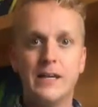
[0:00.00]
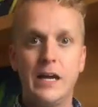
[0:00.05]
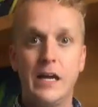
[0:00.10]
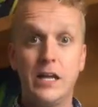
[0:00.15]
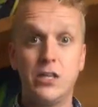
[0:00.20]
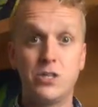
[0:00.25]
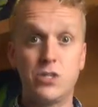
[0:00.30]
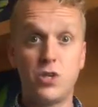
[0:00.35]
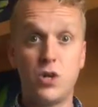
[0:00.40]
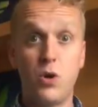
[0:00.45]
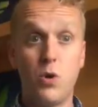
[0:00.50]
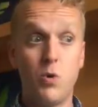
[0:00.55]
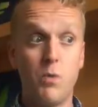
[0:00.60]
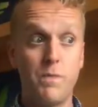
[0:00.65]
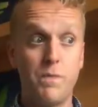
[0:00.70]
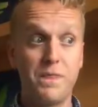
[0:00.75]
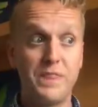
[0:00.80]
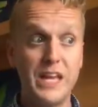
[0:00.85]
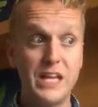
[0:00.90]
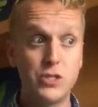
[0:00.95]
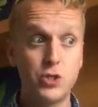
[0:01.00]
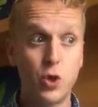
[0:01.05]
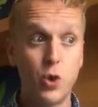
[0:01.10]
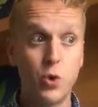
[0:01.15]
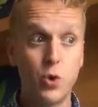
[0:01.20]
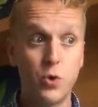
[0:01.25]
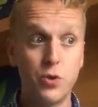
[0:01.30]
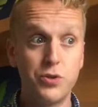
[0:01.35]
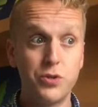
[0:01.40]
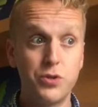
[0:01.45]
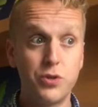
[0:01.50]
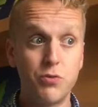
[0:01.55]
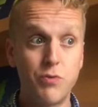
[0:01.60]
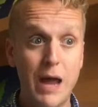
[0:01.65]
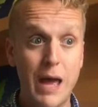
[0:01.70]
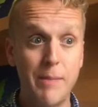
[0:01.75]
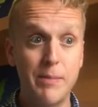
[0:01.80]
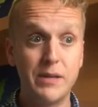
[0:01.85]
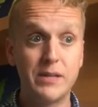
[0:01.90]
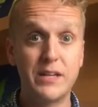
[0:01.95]
And so they told the
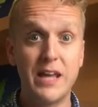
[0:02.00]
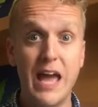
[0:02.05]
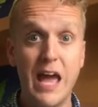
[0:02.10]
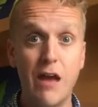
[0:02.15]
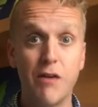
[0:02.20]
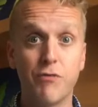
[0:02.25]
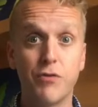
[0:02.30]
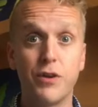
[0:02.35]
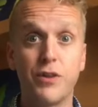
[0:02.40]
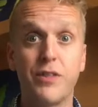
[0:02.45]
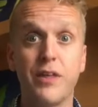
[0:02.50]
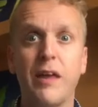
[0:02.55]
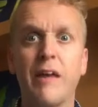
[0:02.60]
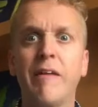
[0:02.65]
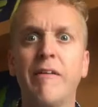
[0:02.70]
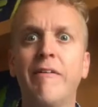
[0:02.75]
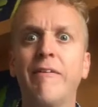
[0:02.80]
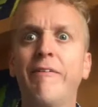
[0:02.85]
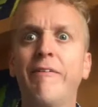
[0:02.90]
rabbit everything.